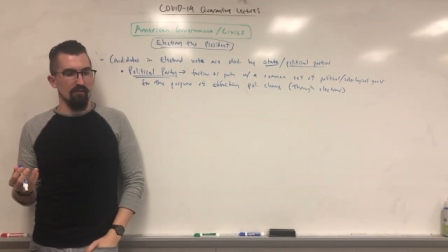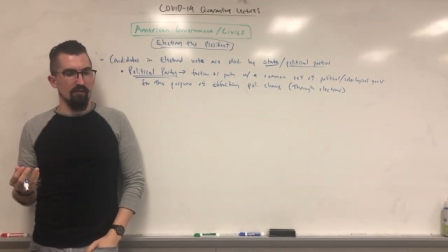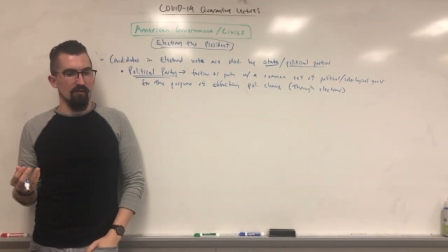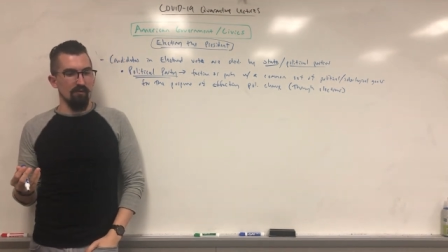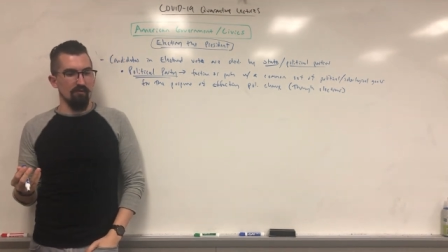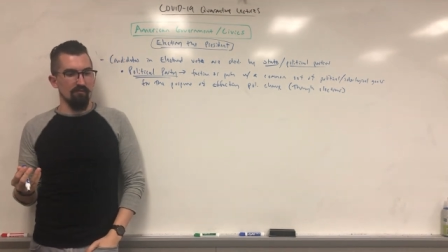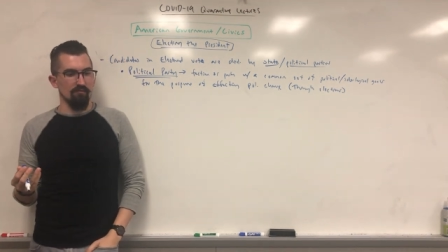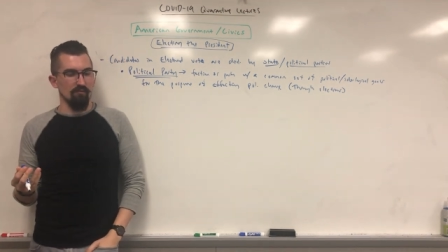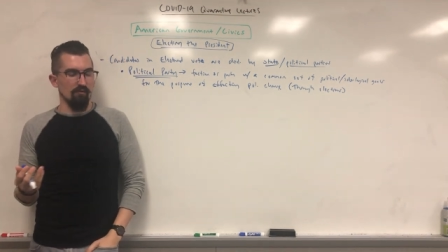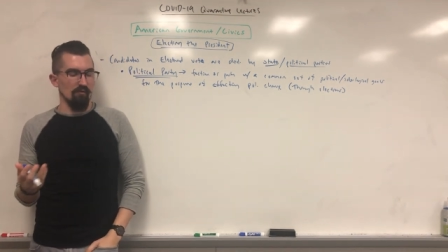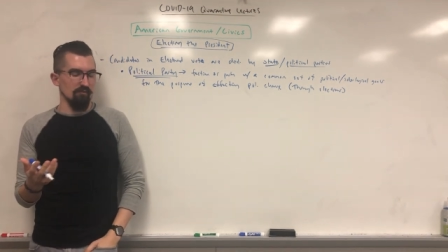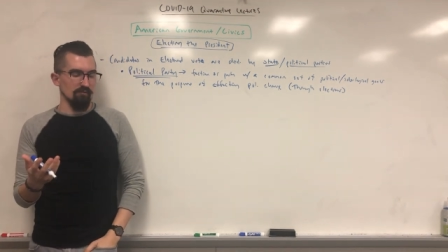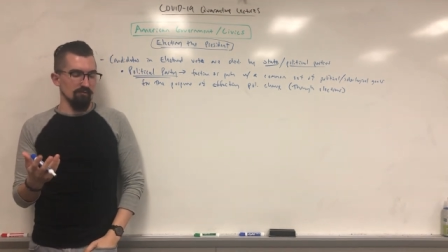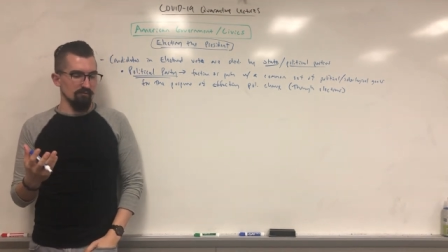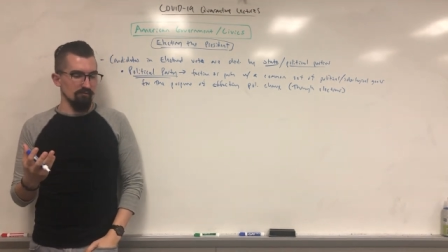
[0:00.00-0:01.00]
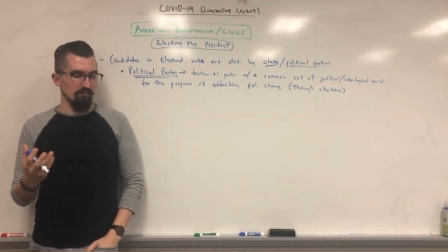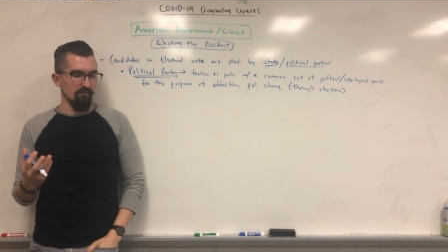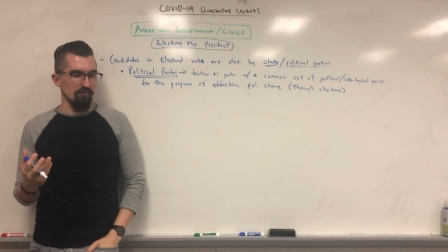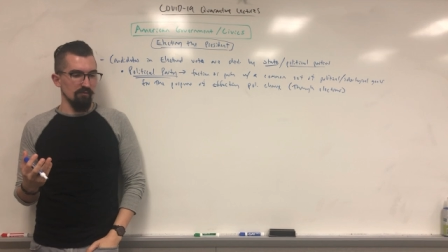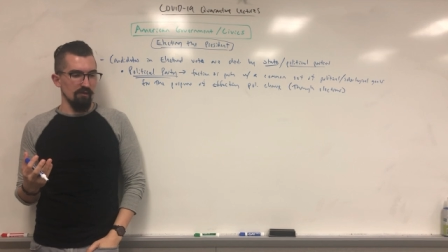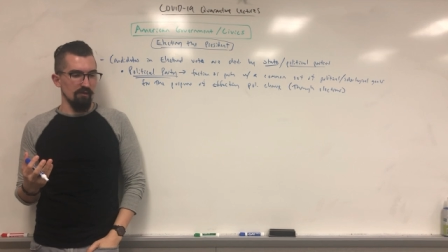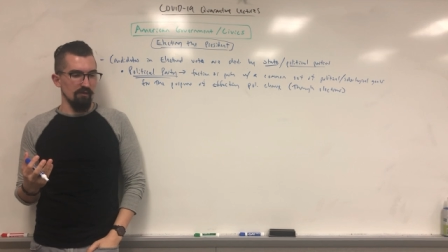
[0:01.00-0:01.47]
or
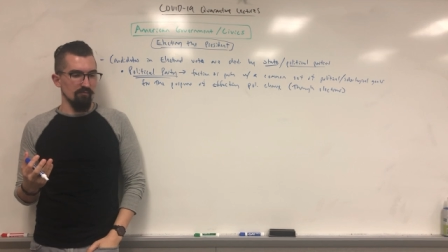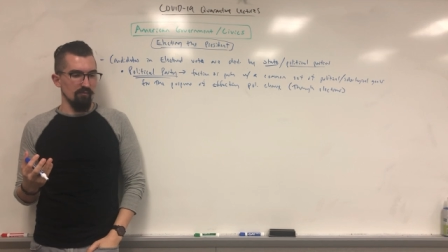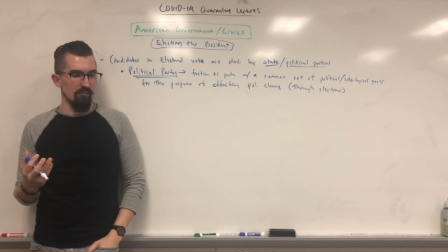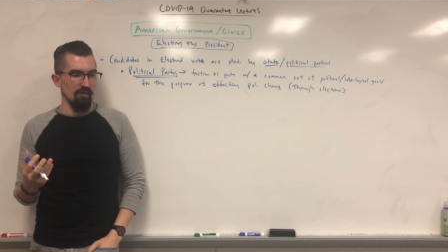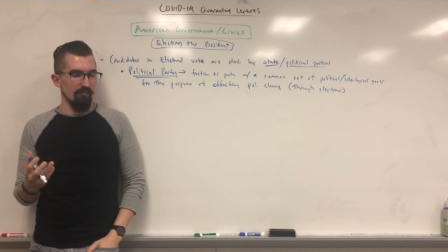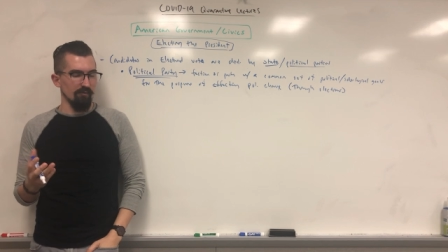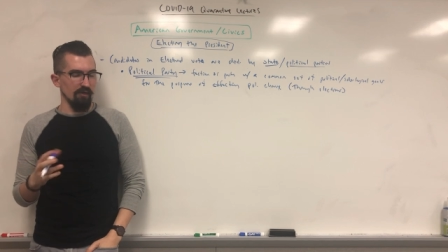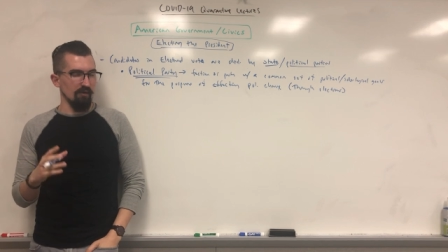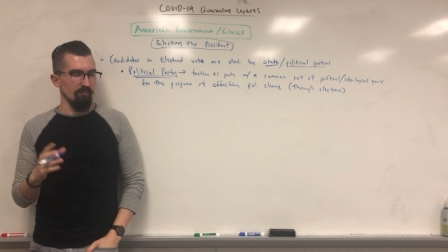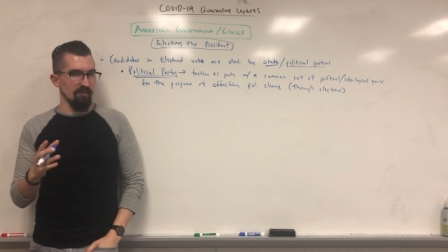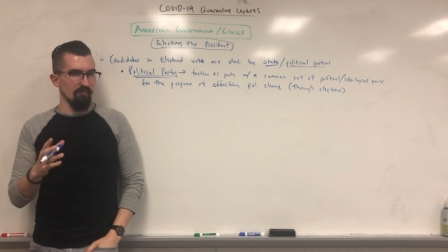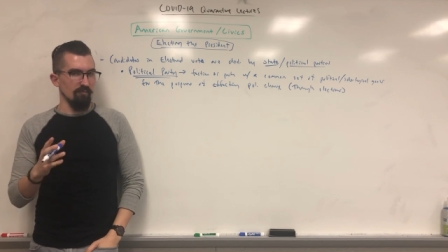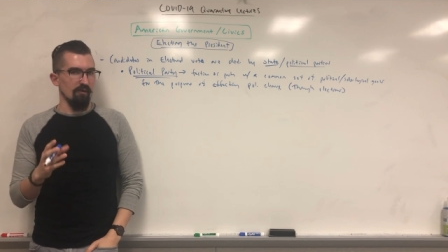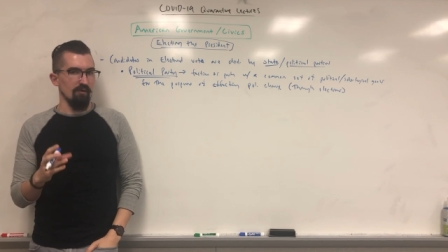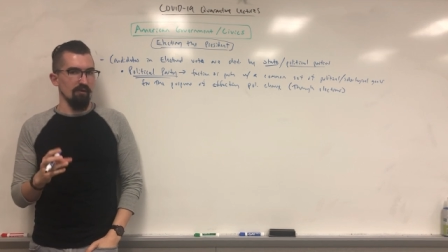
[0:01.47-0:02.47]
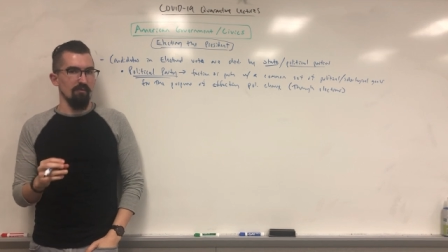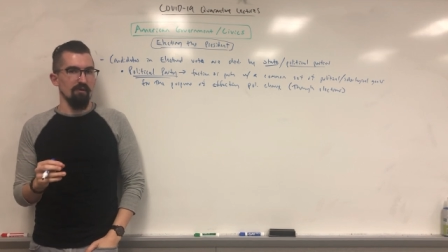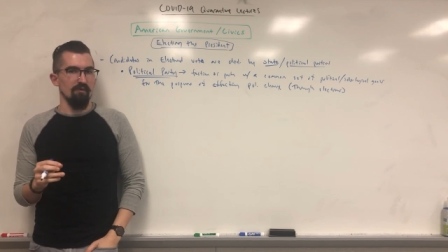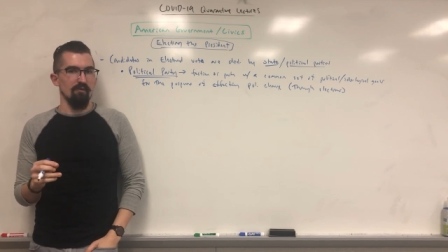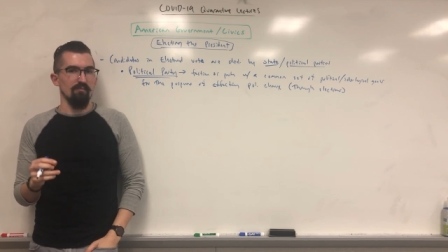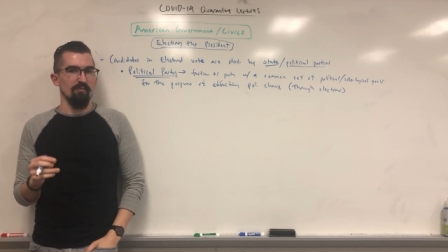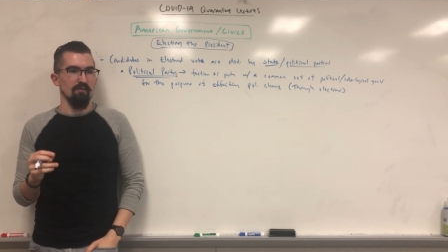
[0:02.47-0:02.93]
true Republican, I don't mean the party, by
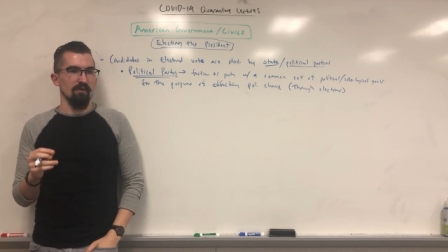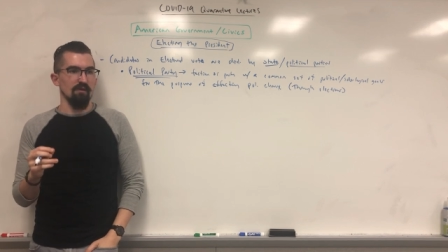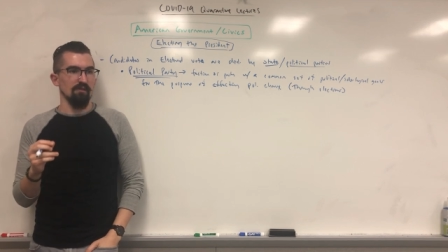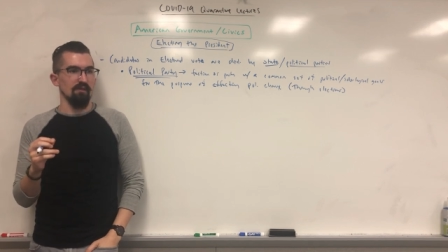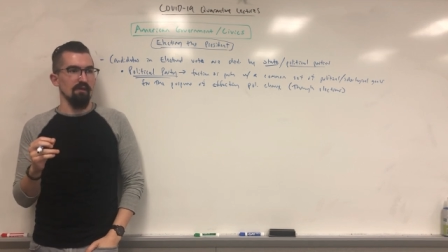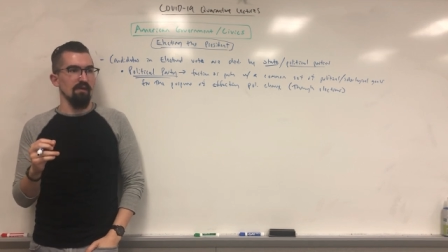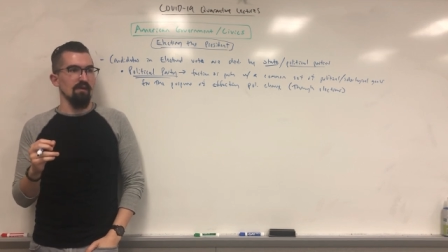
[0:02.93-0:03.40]
the way, I mean like